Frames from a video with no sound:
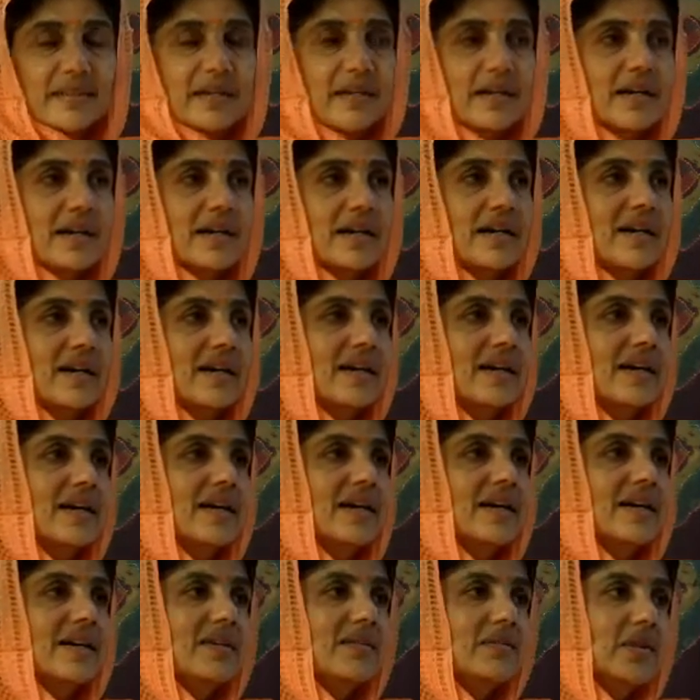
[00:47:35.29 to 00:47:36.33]
yeah
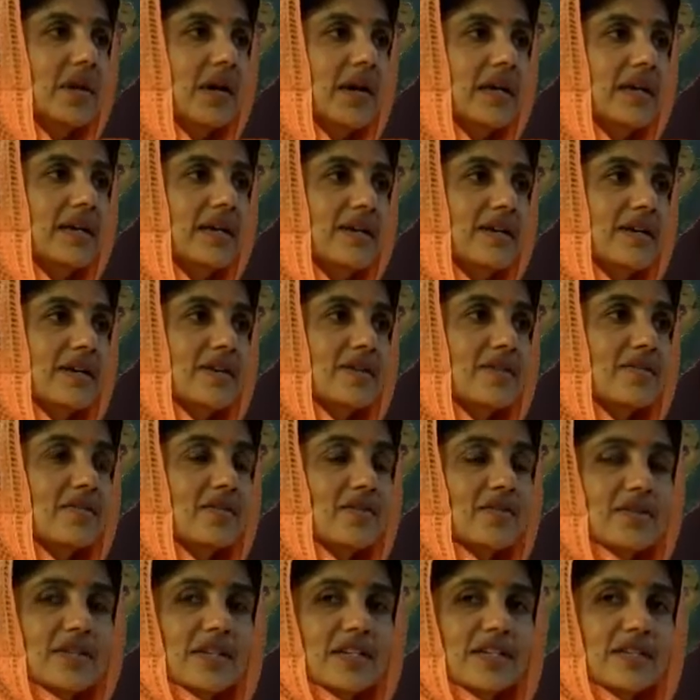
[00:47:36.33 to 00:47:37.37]
why
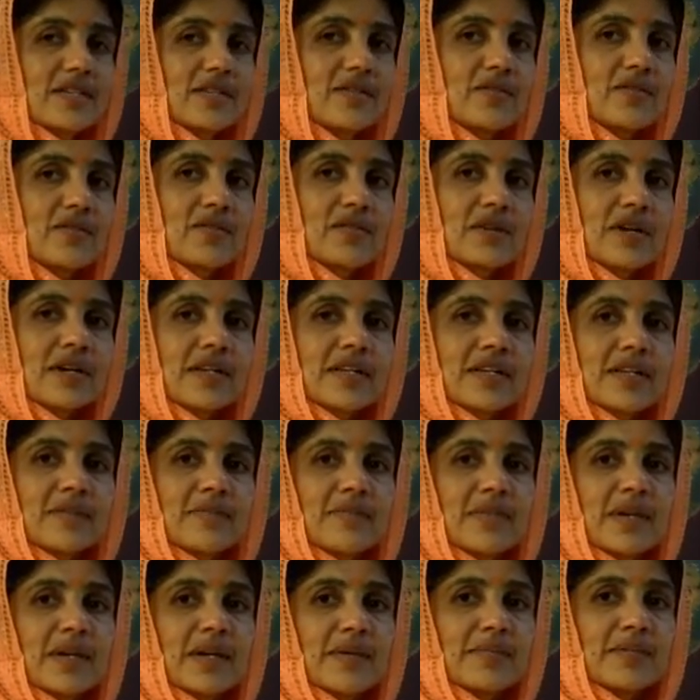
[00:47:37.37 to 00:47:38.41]
so that the student can
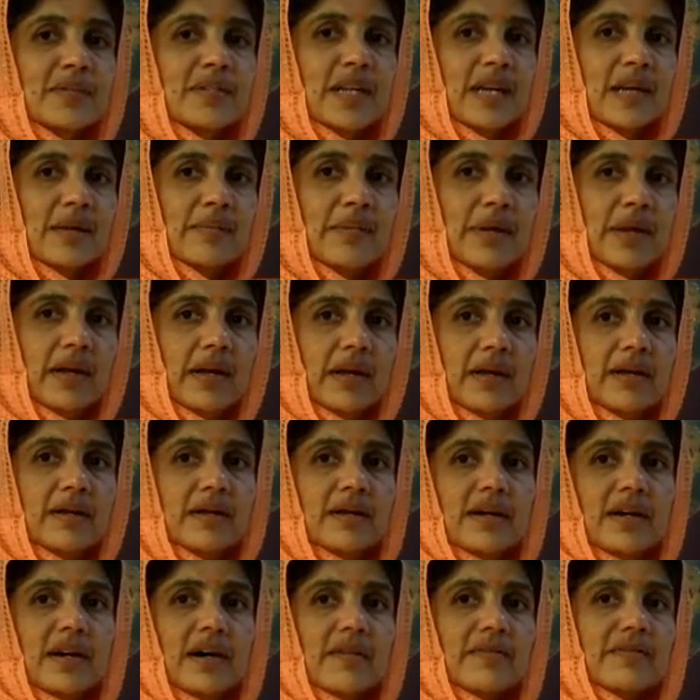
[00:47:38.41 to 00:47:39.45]
become stable
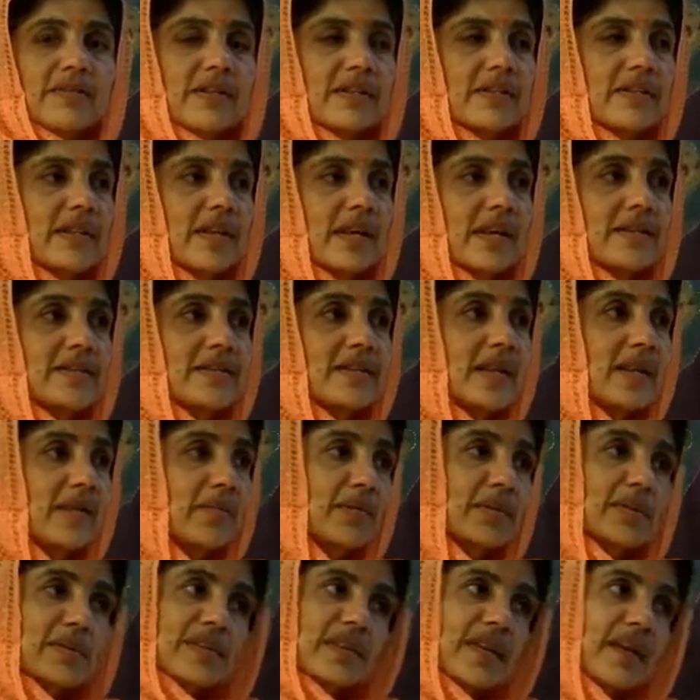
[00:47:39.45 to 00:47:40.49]
after say
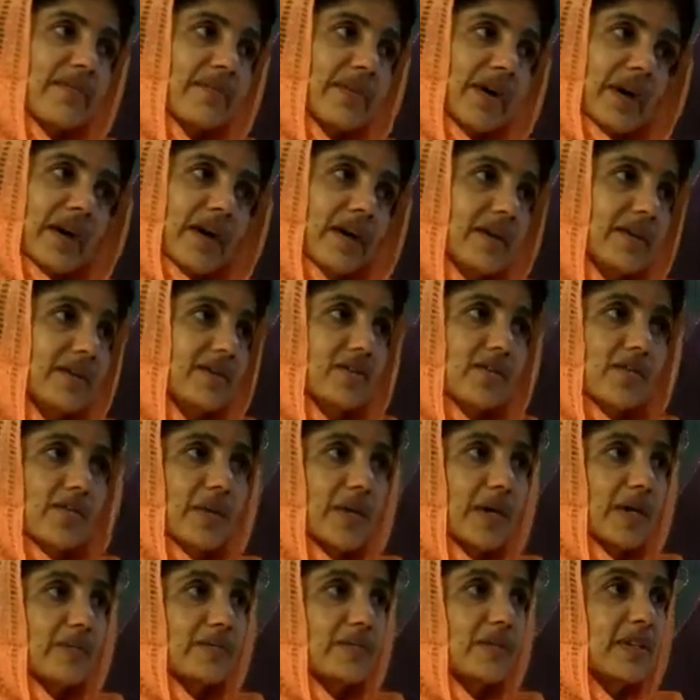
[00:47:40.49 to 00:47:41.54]
stable seva you
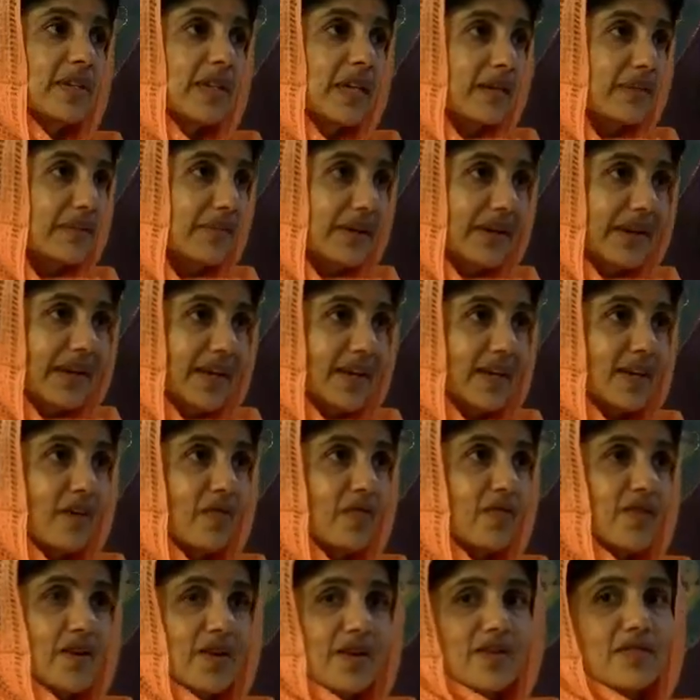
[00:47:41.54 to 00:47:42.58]
become stable
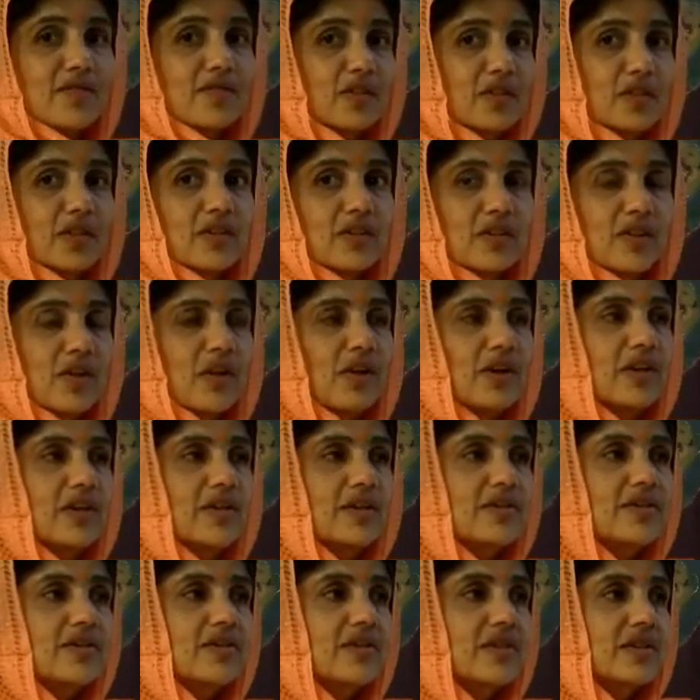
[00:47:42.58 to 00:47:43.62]
enough for the
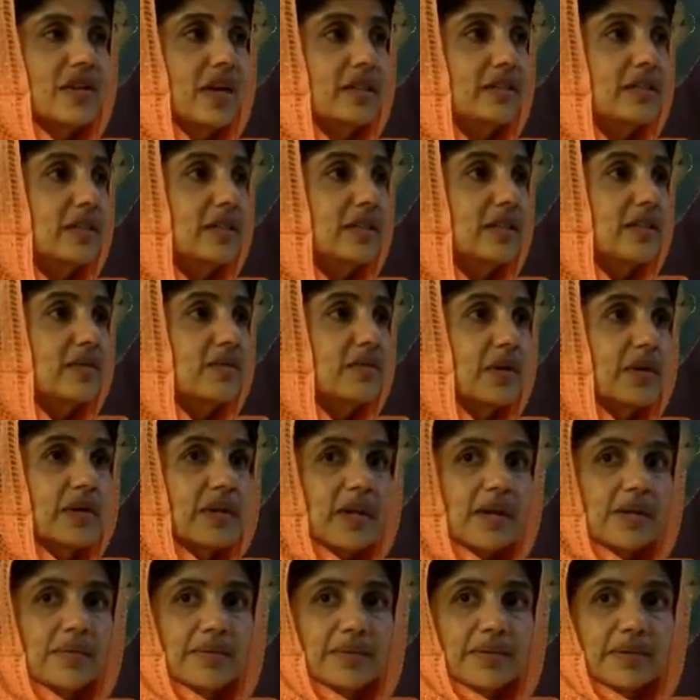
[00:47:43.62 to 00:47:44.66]
knowledge and this is
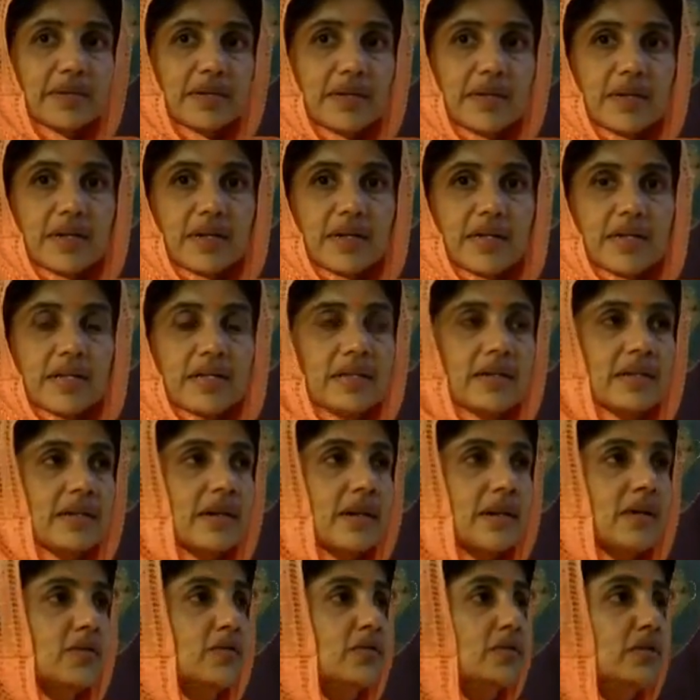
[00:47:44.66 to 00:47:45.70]
what happened
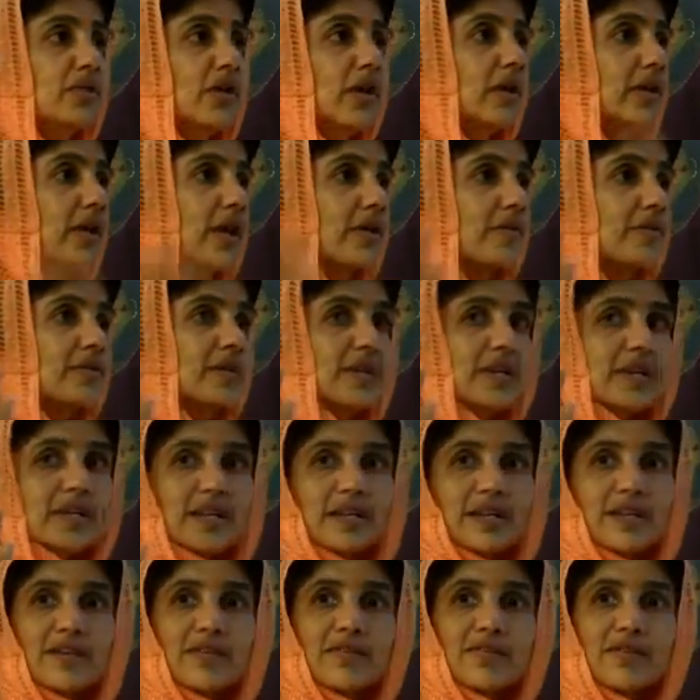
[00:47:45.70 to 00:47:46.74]
Indra, who thought I'm the
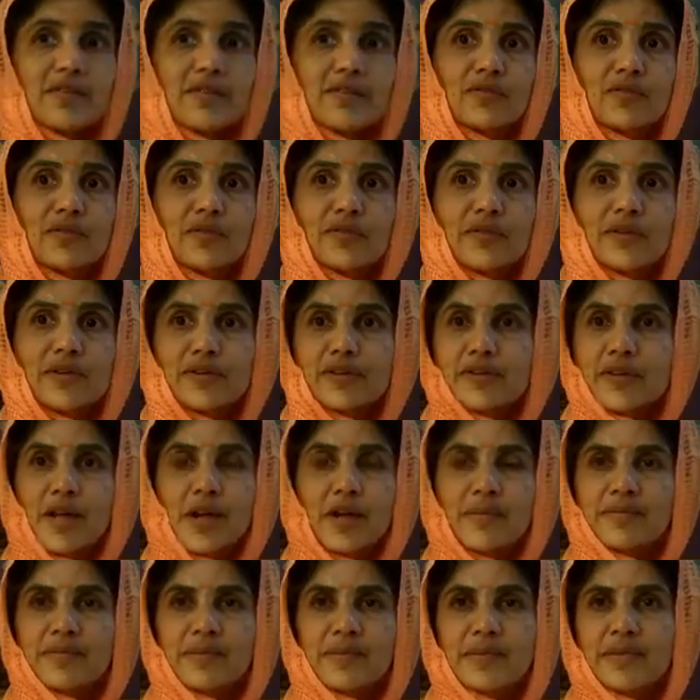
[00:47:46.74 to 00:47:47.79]
king of the universe,
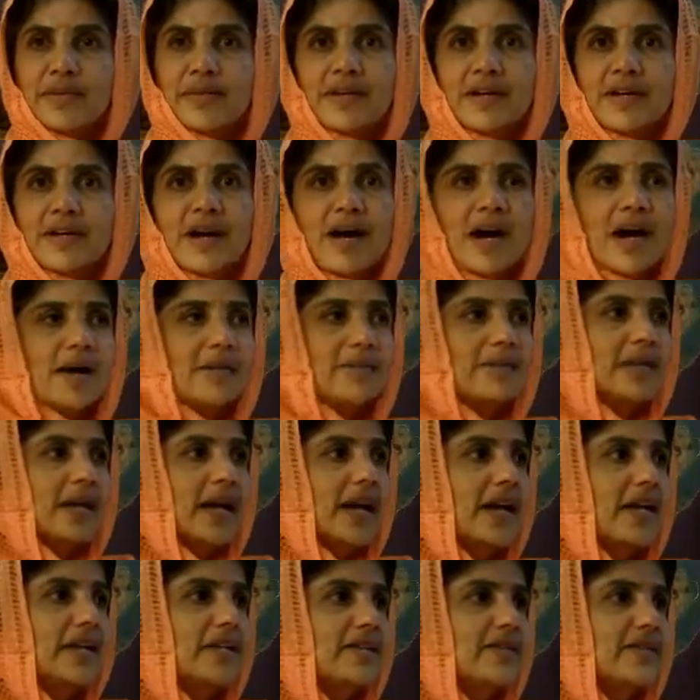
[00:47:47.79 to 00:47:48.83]
I'm the, I'm the
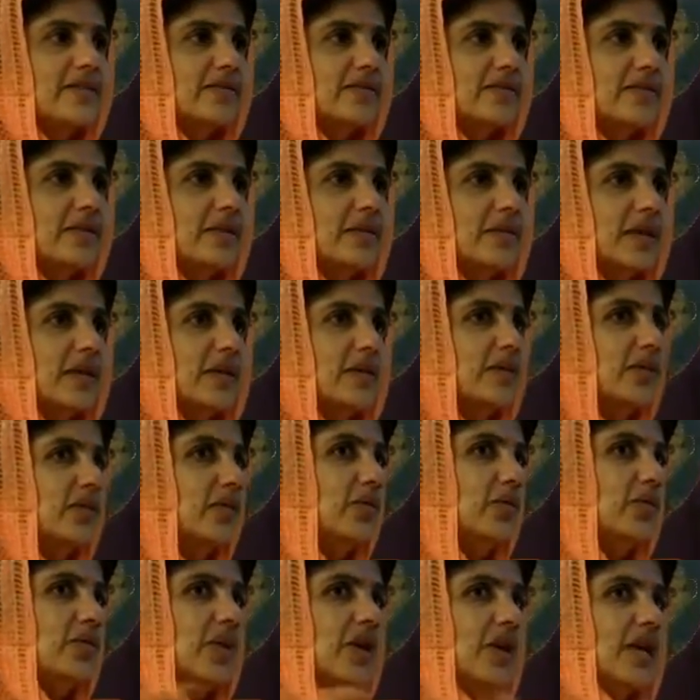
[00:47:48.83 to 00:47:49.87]
head of the one
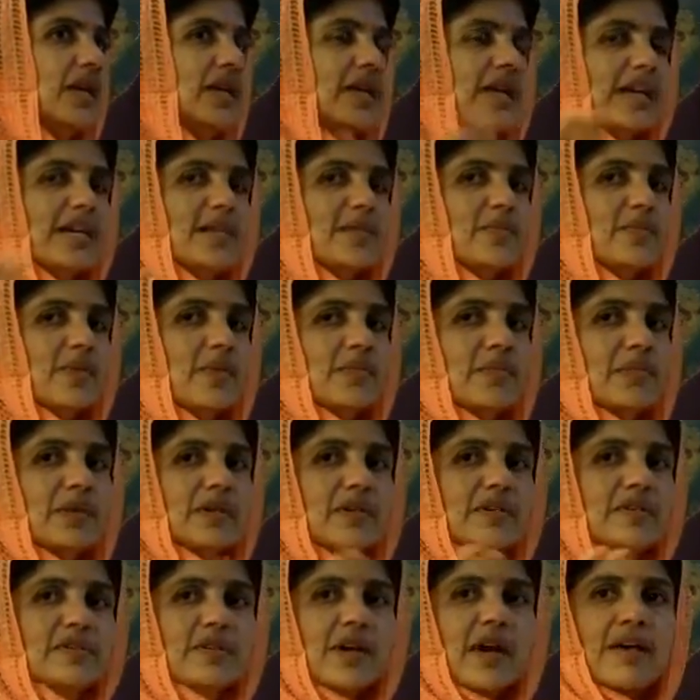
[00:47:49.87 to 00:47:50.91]
who lets people
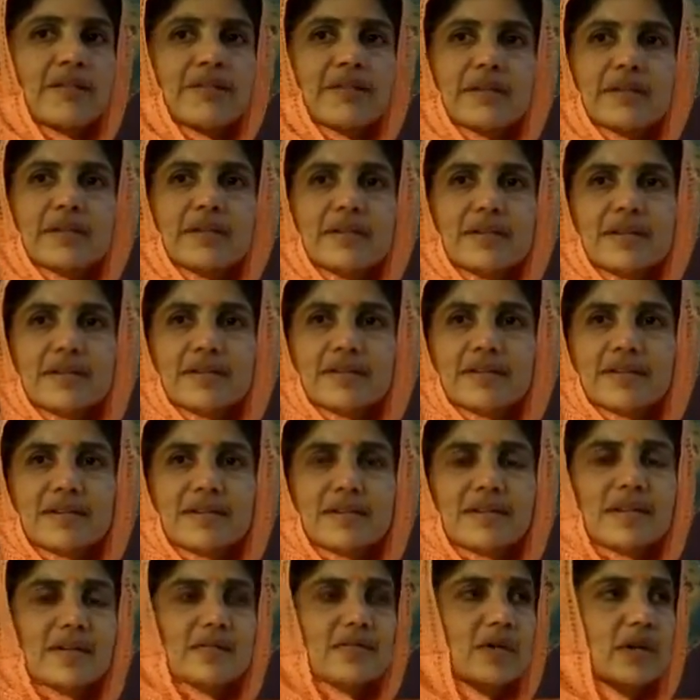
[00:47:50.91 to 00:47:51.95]
into heaven.
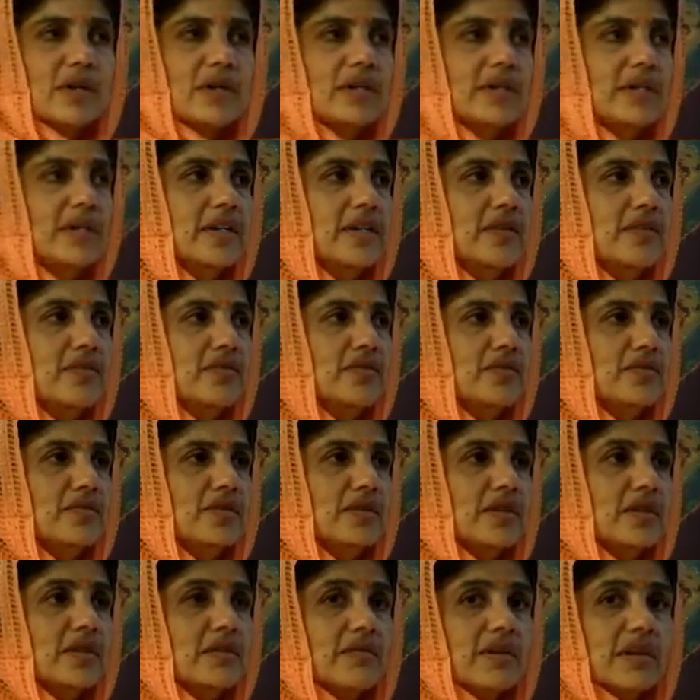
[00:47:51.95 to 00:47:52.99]
And what did he do?
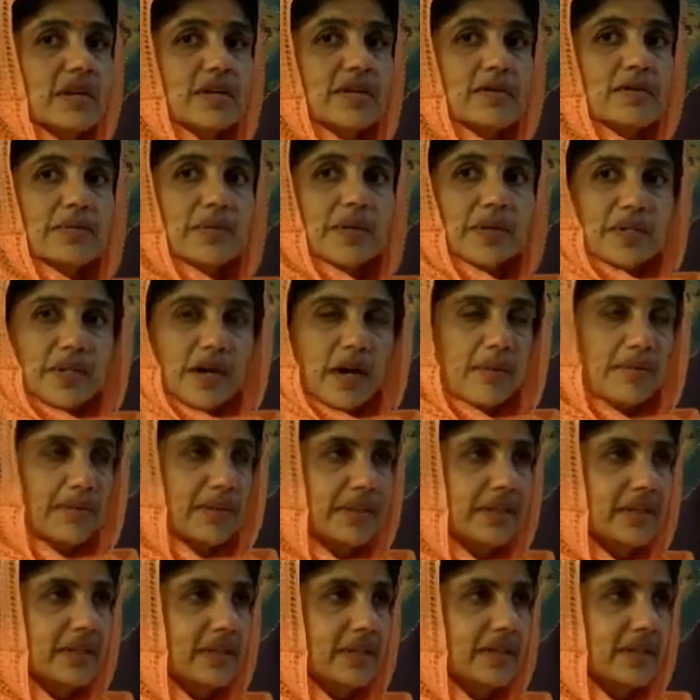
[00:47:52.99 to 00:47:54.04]
He went to
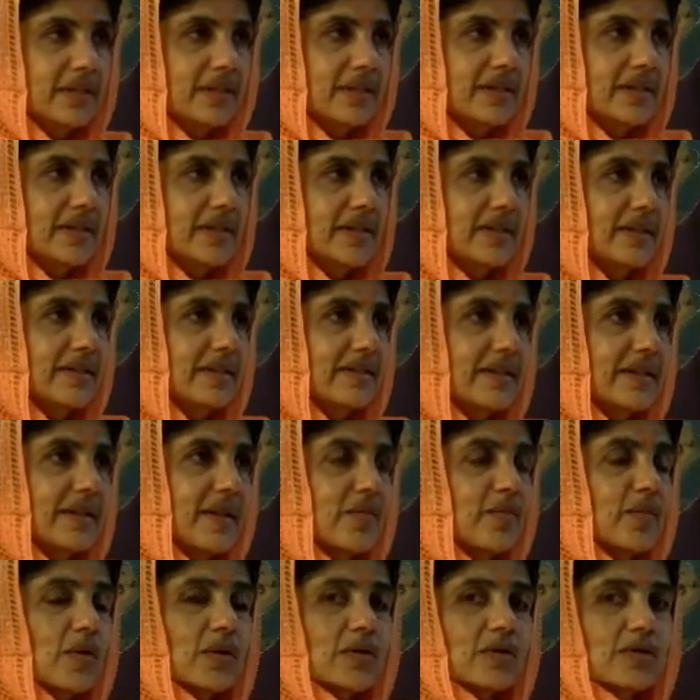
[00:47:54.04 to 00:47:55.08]
Prajapati. He said, I
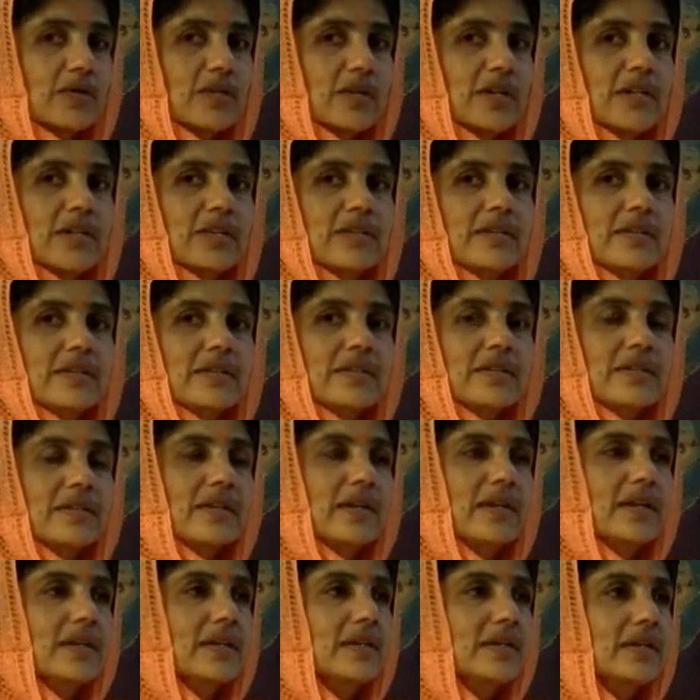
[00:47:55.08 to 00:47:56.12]
want to learn this
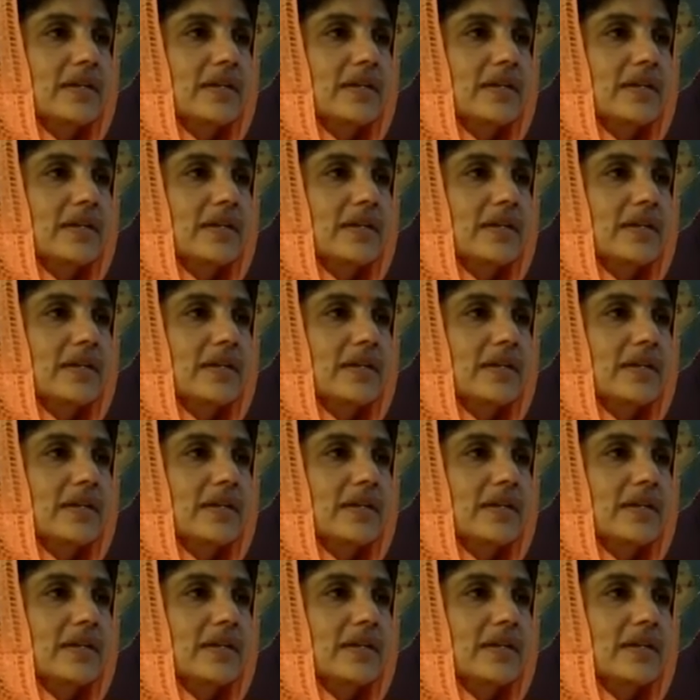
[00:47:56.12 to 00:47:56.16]
thing.